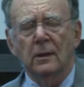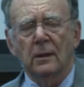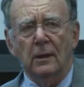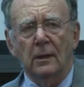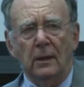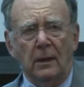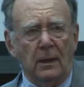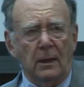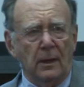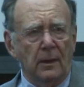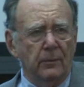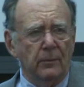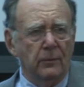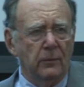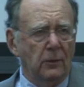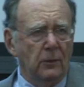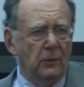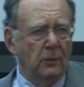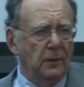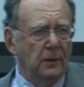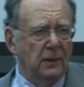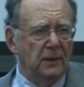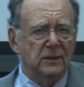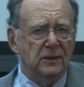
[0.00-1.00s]

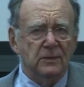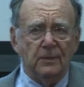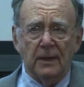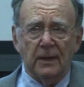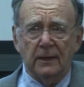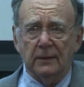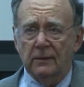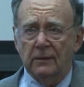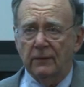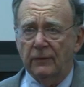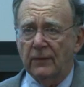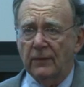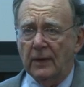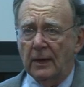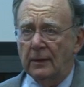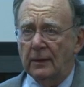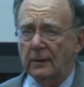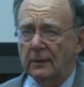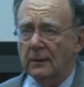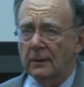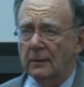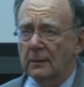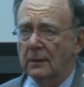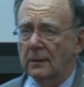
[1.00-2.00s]
you would expect to
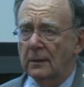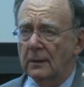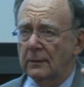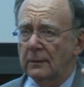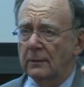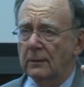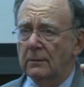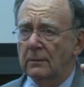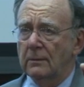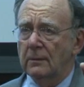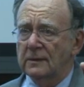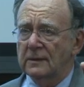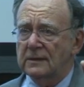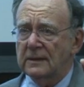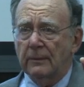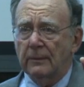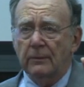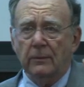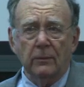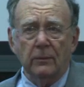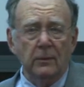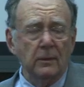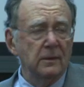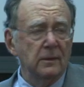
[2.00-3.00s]
find
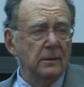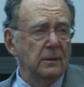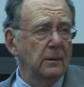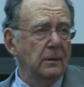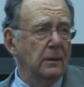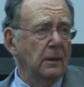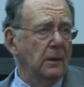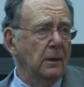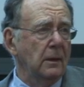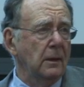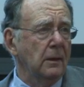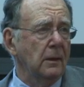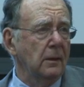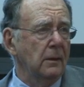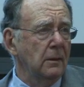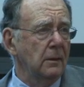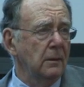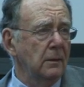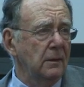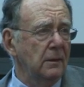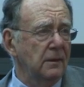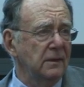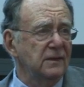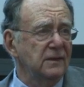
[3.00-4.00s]
some
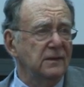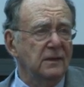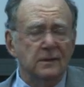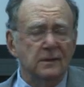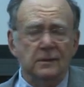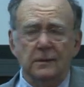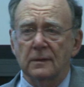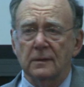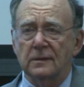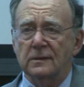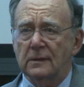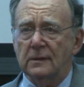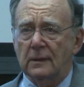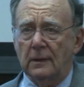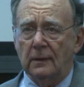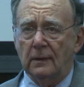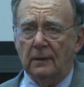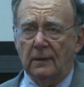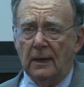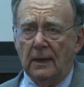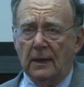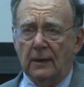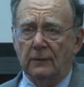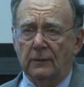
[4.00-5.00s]
consistency
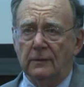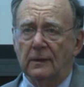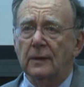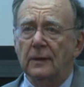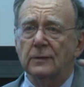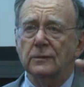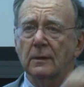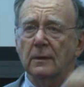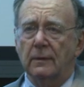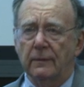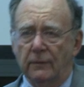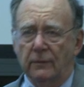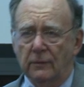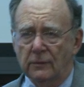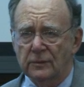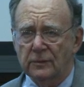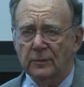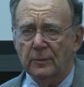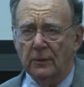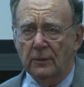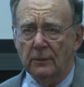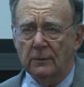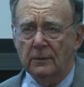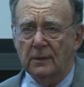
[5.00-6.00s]
in the annotation of those
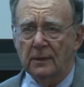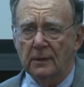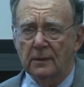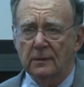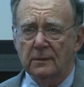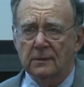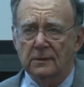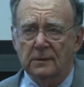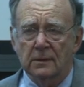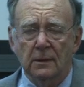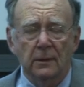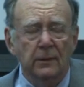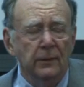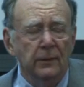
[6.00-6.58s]
proteins.